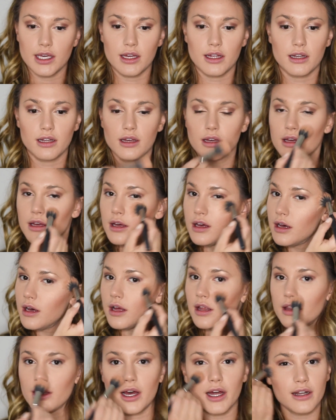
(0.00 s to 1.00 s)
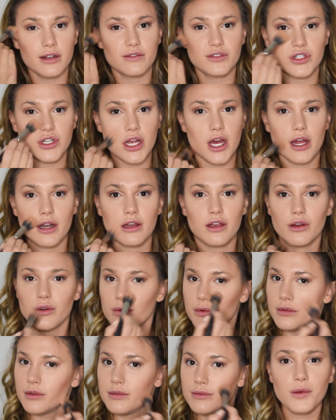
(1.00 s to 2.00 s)
get a lot of
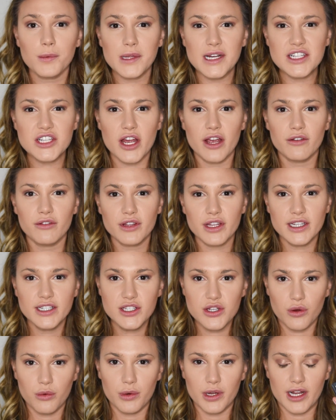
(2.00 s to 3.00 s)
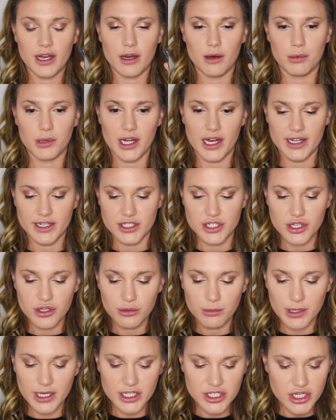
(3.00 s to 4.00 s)
shadow. For blush, I really don't want to apply
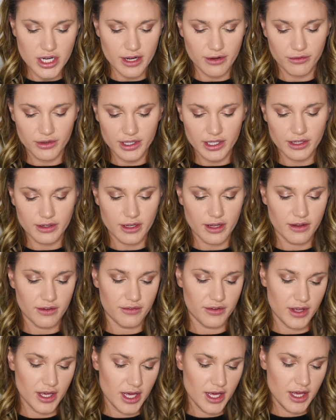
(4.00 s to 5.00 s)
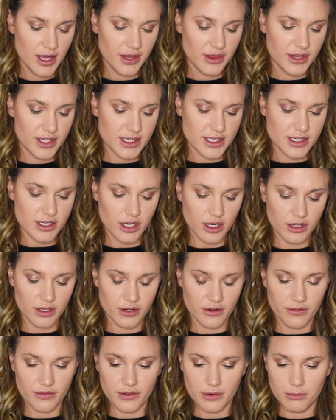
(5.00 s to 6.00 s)
too much. I really love this
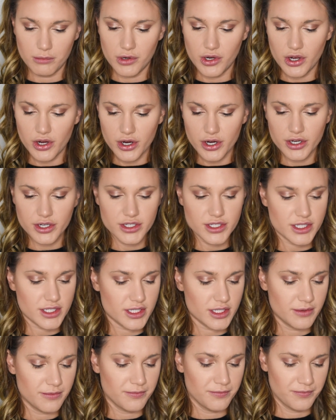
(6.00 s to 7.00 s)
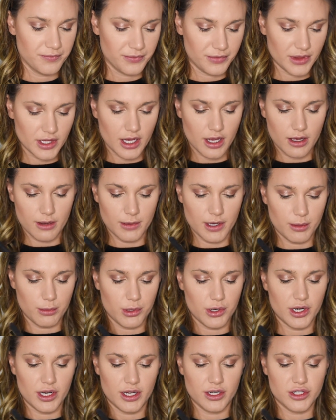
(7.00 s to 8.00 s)
color from NARS. I'm not
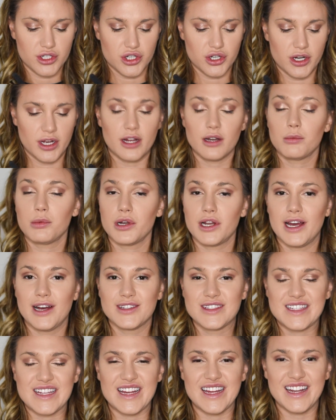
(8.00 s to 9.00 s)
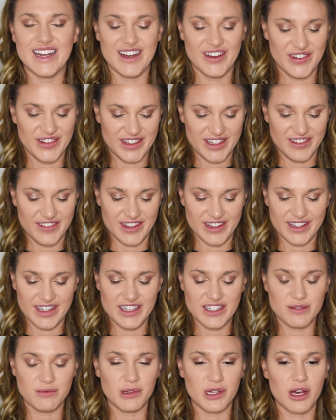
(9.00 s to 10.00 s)
sure how to pronounce it. I will leave it
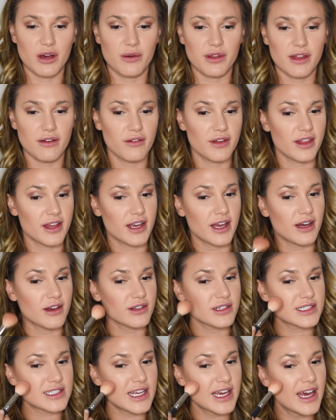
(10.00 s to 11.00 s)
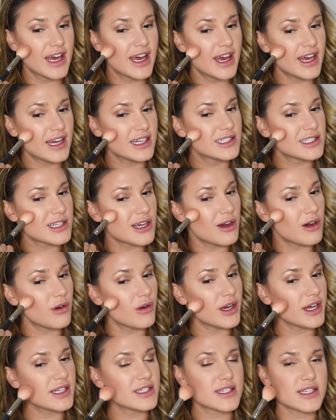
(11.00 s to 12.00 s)
linked below with everything else. And
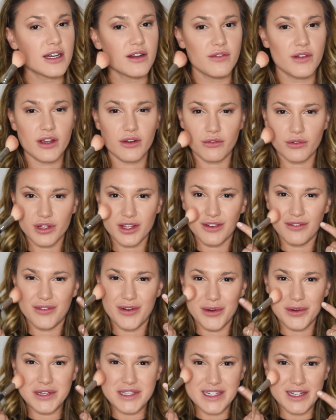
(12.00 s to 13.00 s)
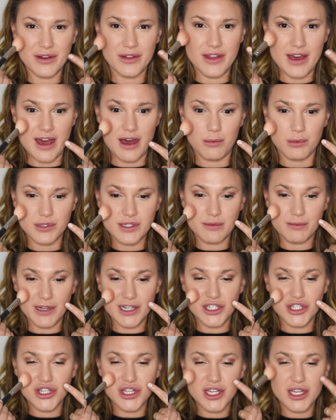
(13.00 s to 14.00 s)
so instead of like really focusing on the apples of my
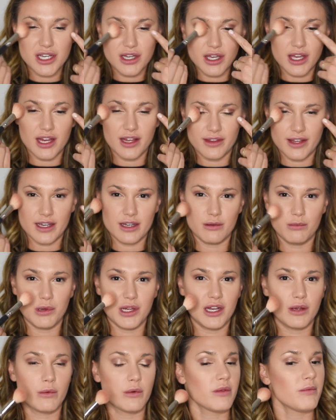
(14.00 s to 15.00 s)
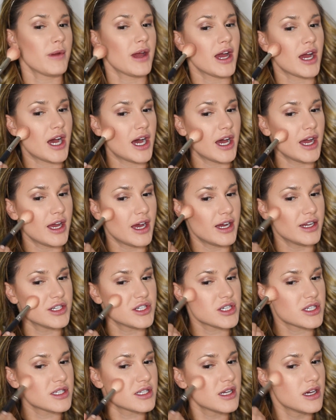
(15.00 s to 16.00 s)
cheek and like competing with my eye, I
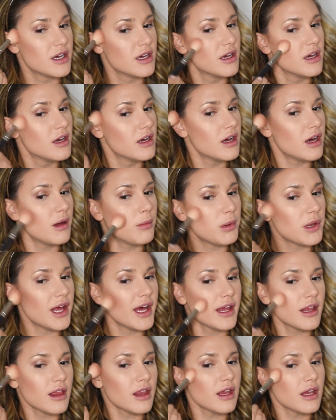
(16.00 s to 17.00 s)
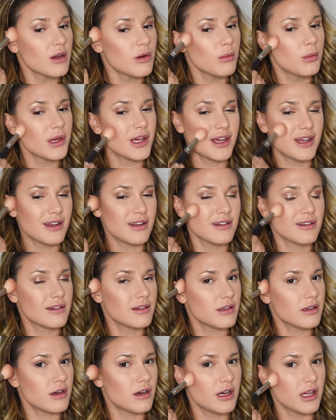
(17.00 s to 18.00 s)
just apply a little bit
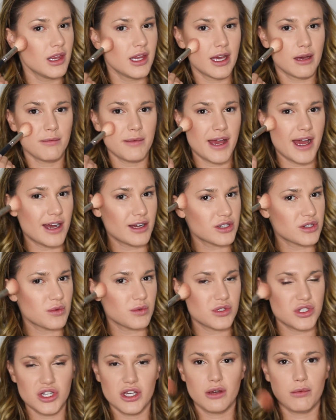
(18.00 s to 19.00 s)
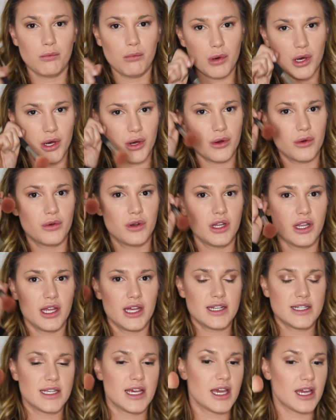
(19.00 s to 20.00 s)
on like my actual cheekbone
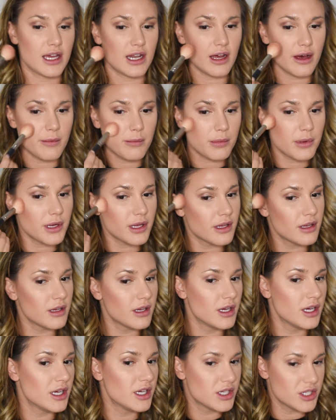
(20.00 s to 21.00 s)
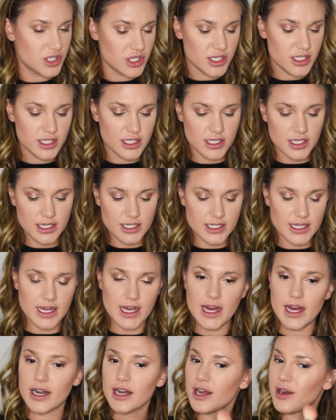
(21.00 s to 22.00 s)
and take it up just a
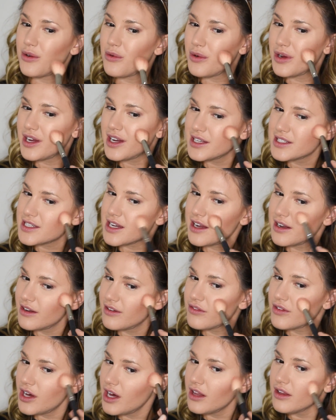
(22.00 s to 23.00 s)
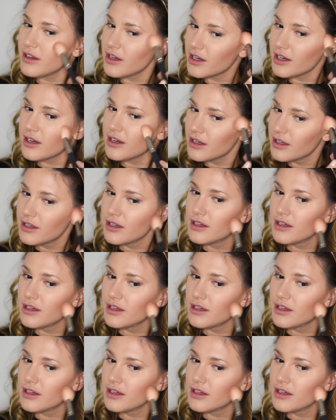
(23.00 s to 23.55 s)
tad. I don't want a ton of color.